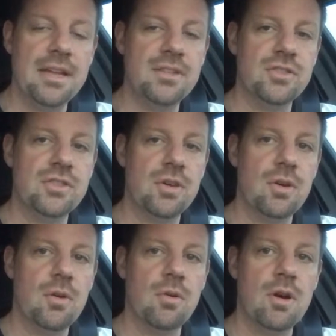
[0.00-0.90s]
And
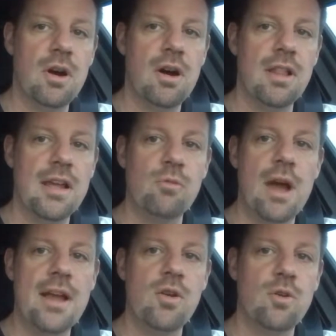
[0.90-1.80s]
so, all at
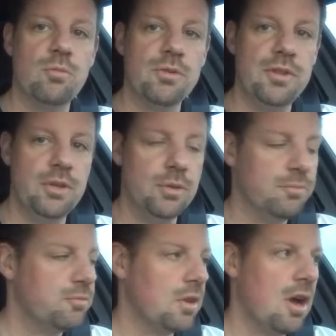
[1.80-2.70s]
Ride Home Review.
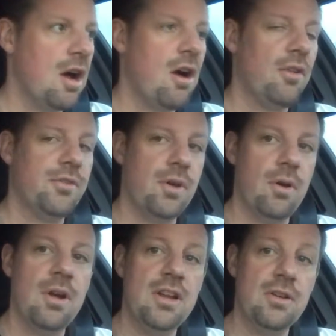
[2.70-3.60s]

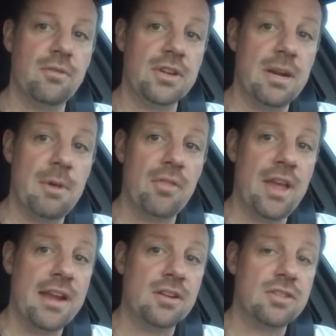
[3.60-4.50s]
Also, don't forget about the
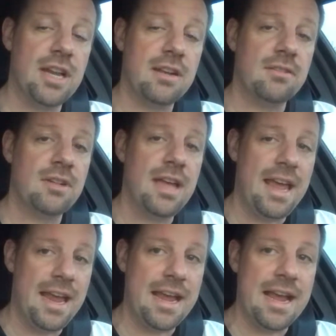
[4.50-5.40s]
Anchor channel
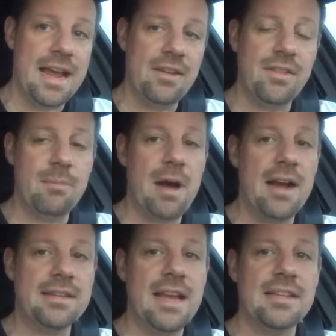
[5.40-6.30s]
and the
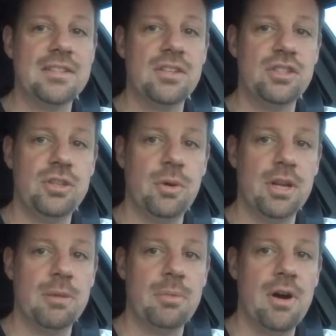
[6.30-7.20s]
podcast
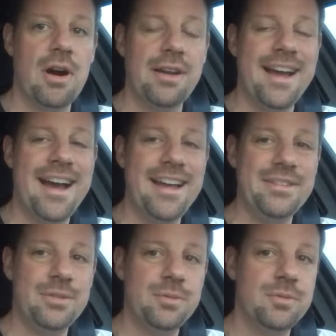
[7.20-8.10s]
showing up on
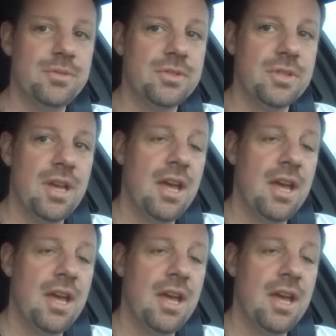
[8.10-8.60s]
iTunes.